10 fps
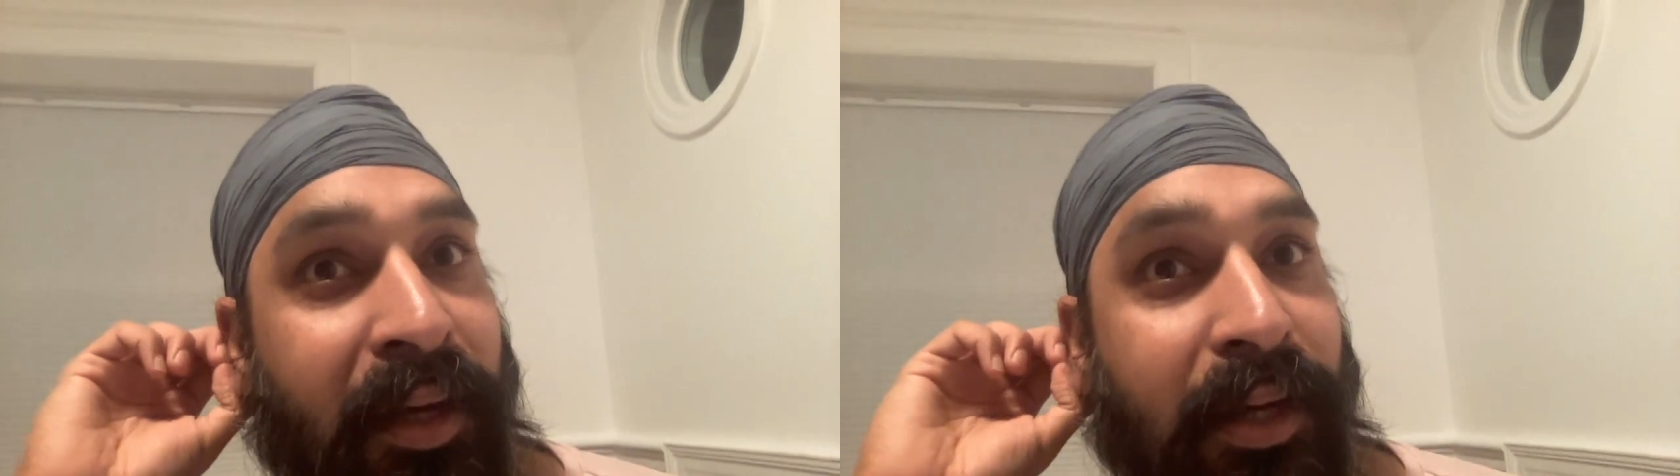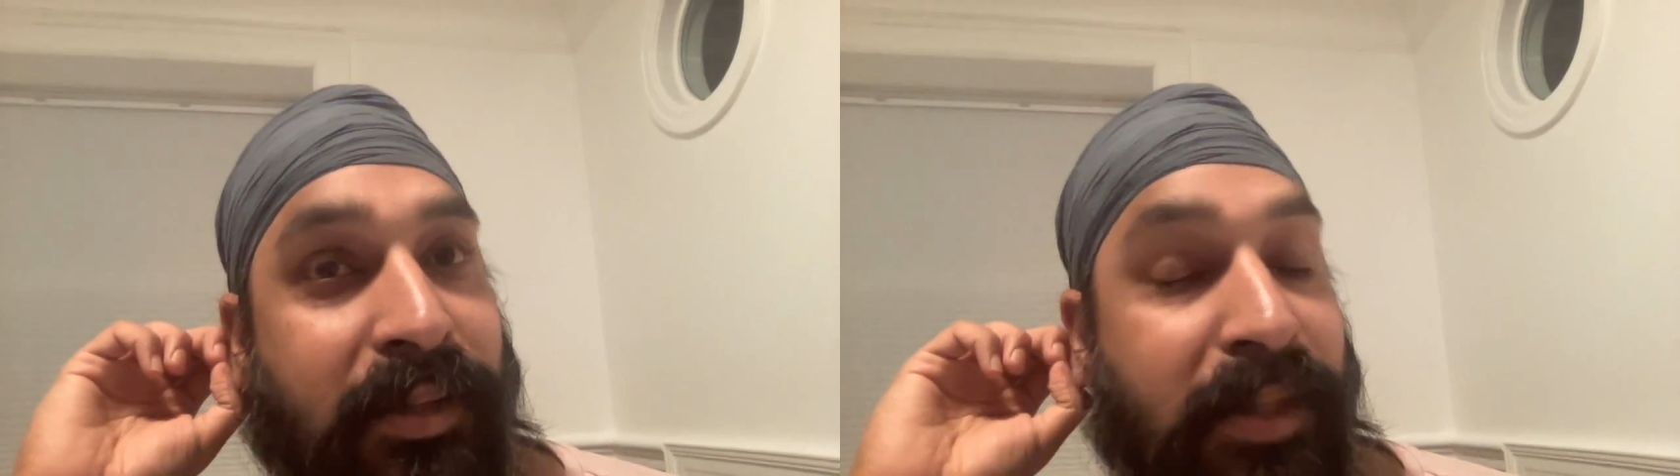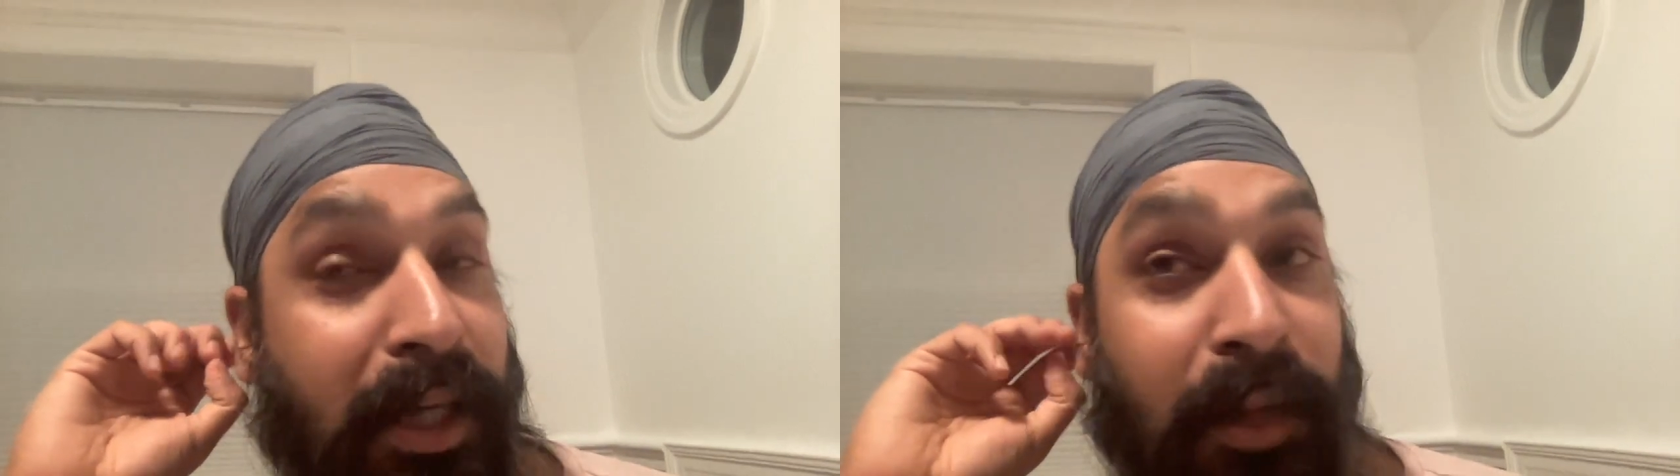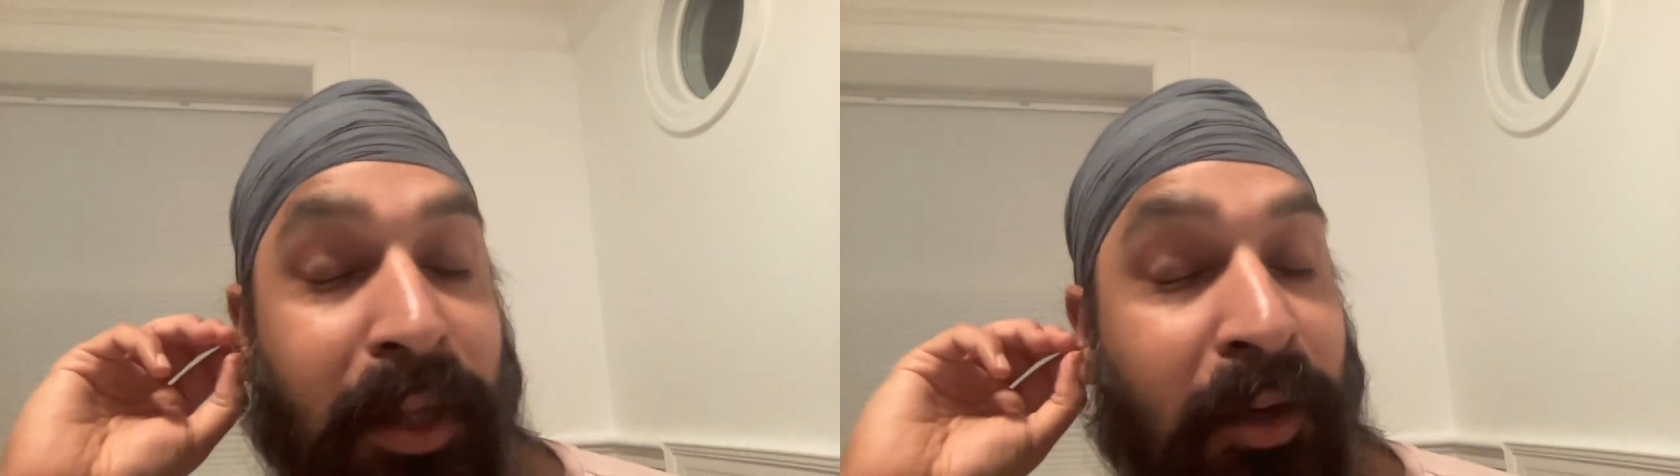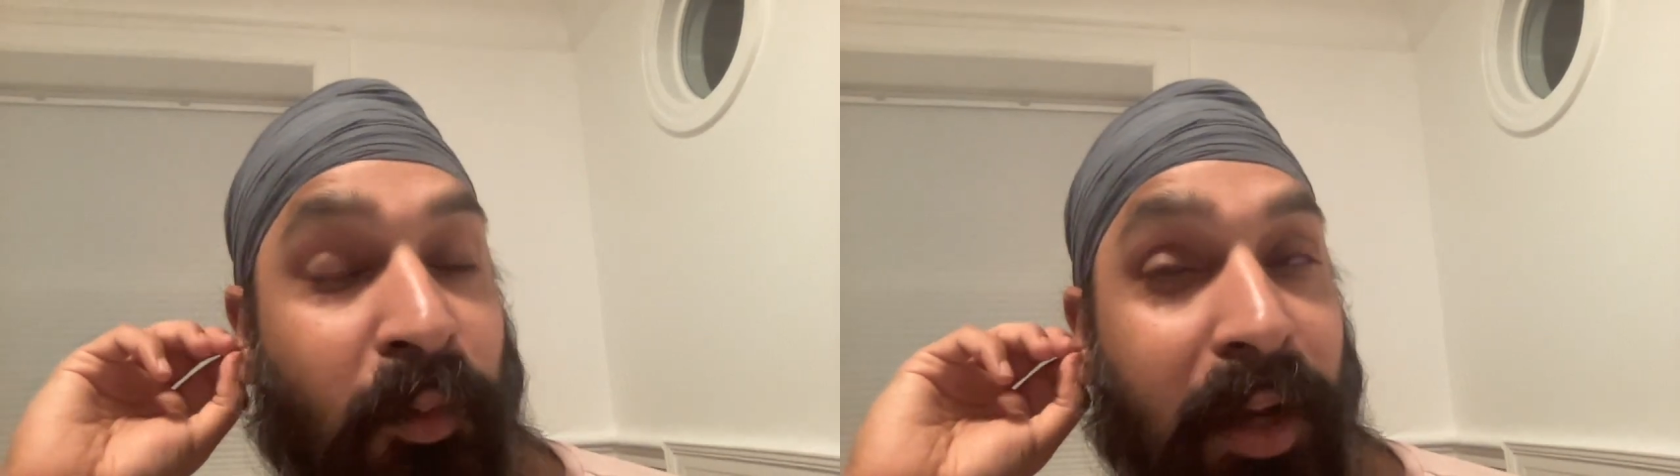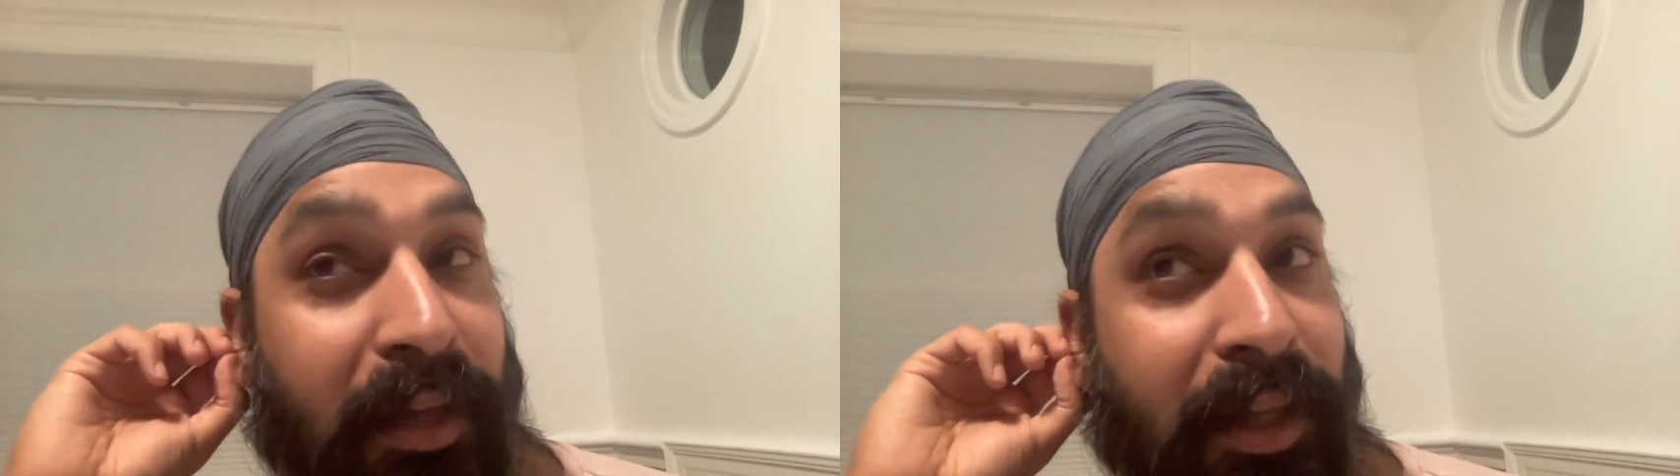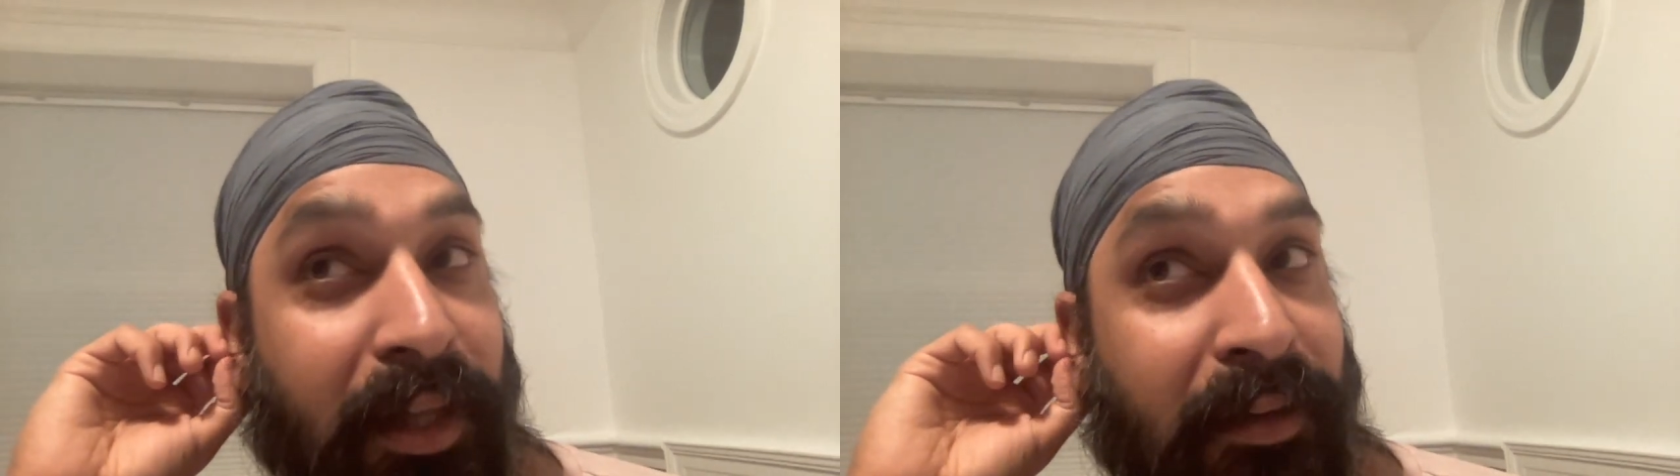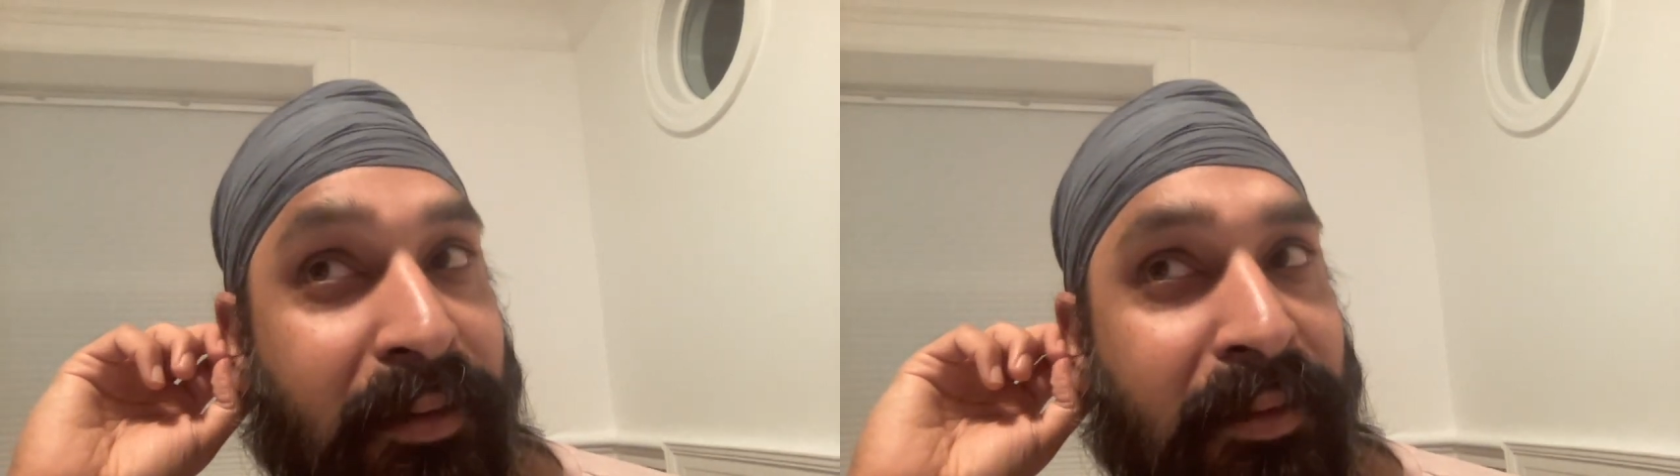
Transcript: seeing me in a way that